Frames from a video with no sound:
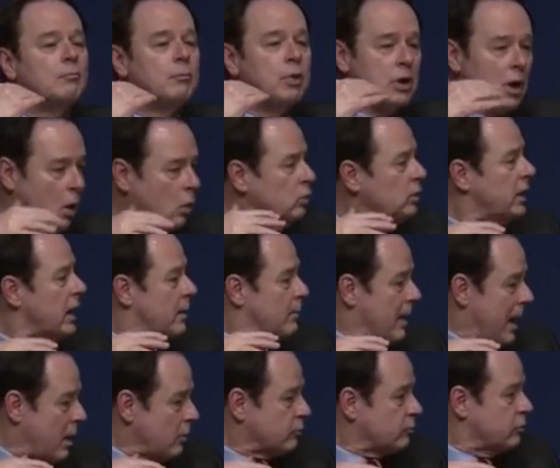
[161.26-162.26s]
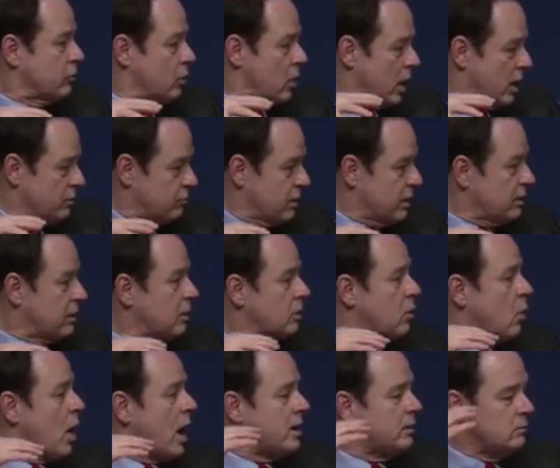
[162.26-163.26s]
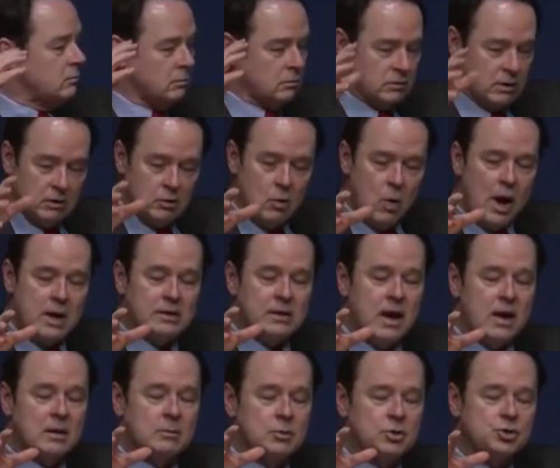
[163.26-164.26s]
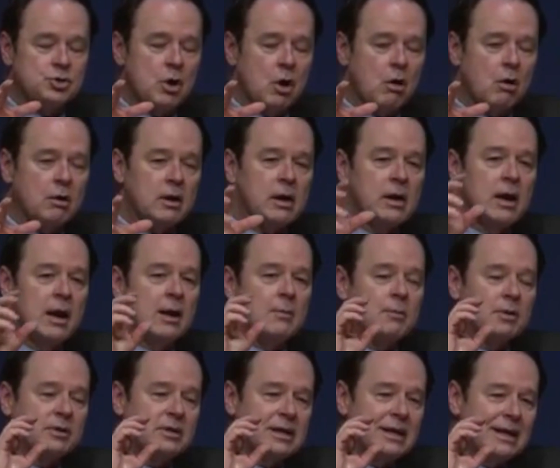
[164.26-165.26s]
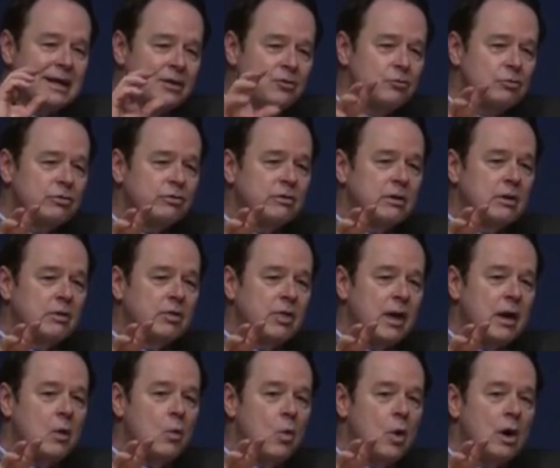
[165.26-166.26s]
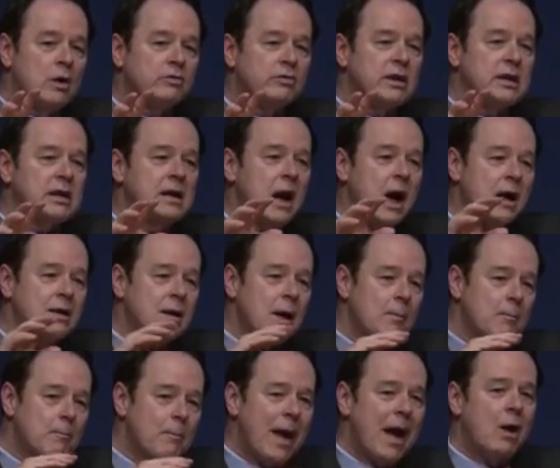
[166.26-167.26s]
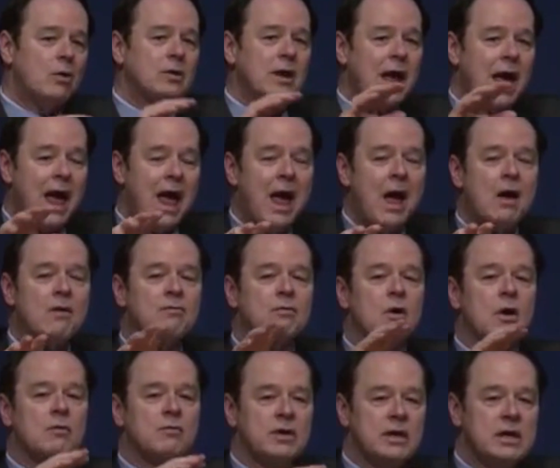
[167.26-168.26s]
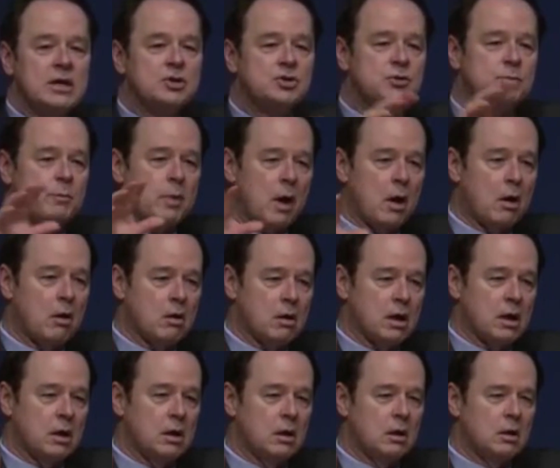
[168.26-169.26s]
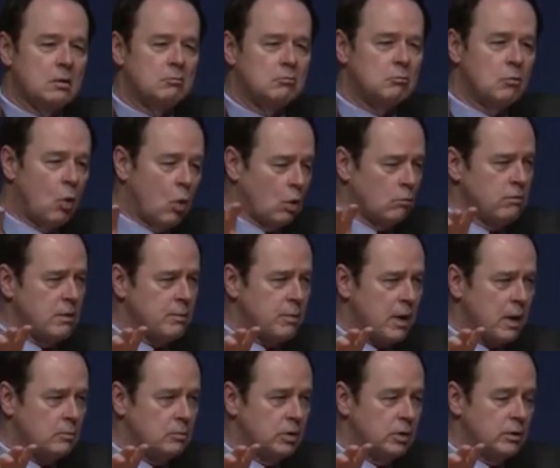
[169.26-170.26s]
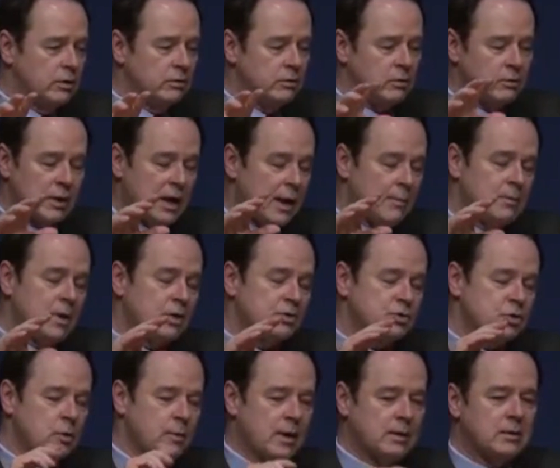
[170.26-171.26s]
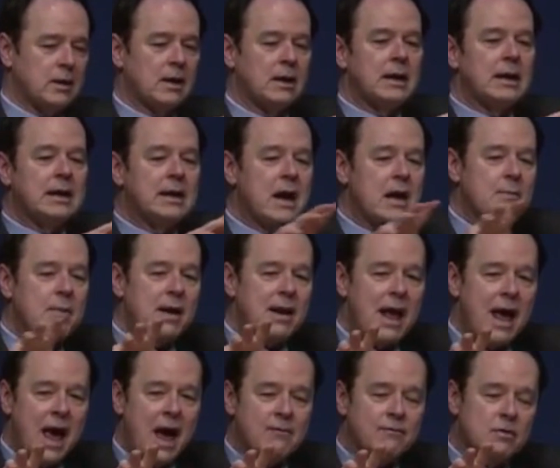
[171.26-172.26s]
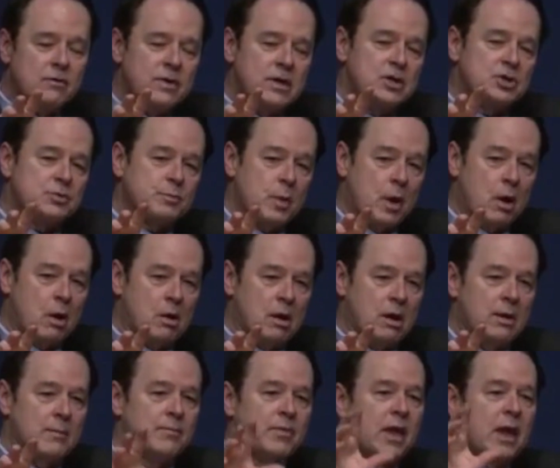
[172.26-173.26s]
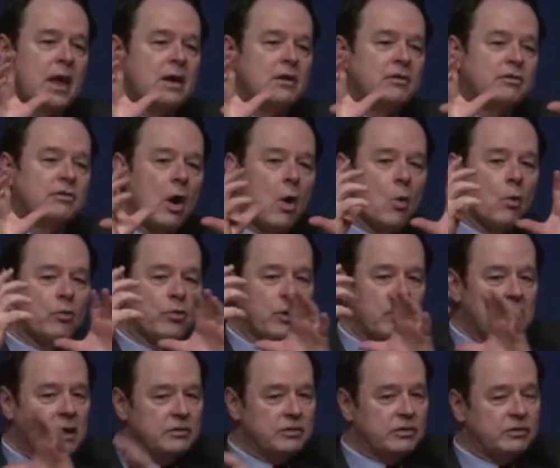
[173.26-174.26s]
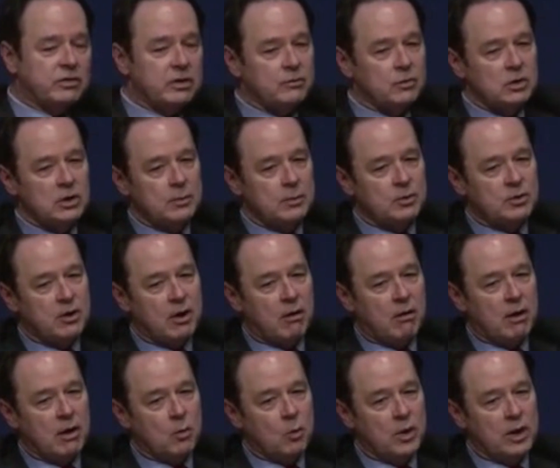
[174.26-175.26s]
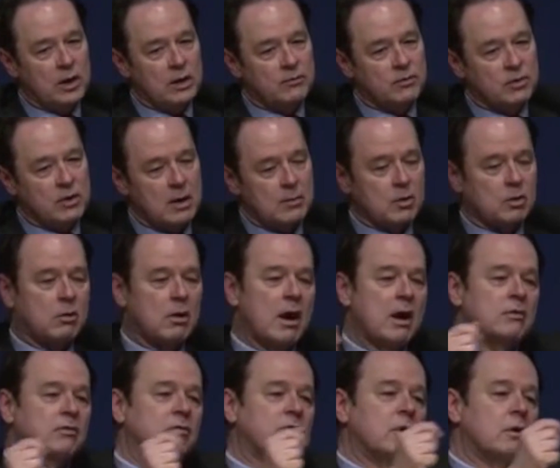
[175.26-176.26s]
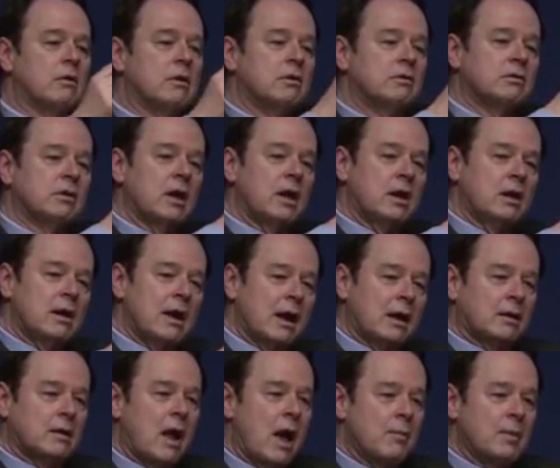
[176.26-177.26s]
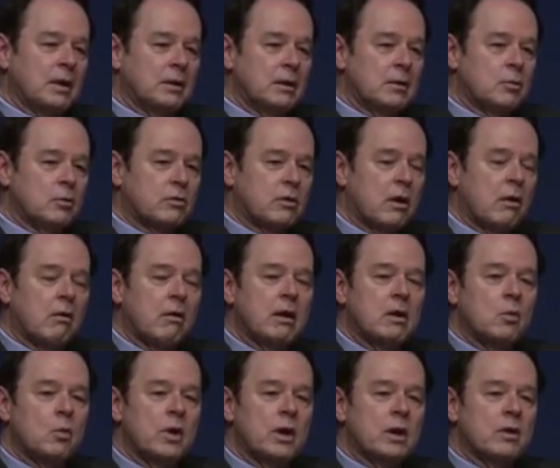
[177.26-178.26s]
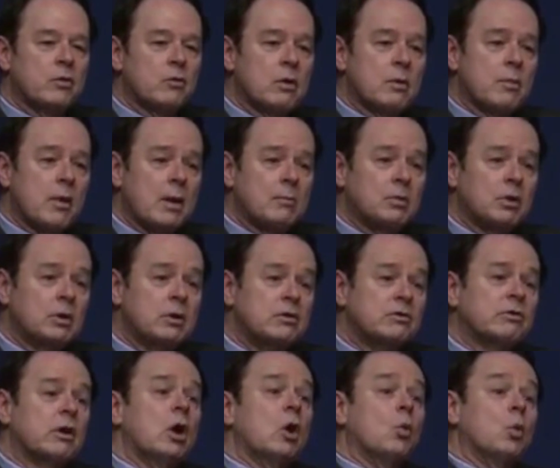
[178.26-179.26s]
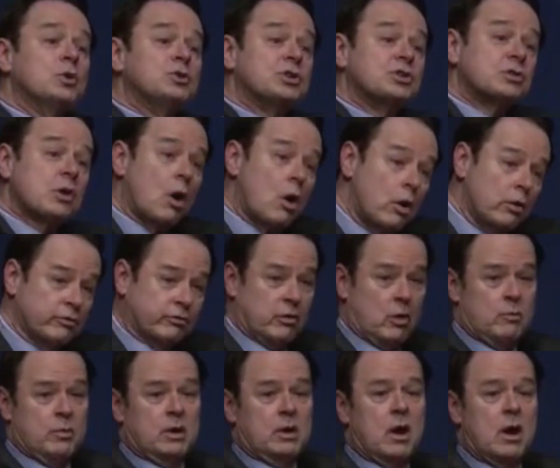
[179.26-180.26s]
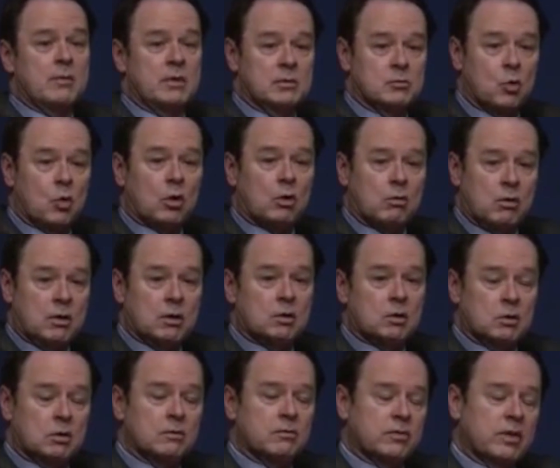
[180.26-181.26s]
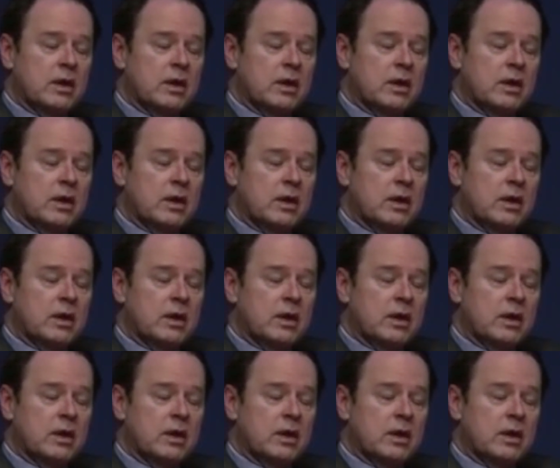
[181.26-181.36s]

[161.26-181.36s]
but only about 200. Didn't quite get a majority. But the interesting thing was, he got about half of each party. More Republicans, well, I'm not sure about that. He got about half of each party. So there is a civil libertarian wing of the Democrats. There is a economic libertarian wing of the Republicans, which is also becoming more critical of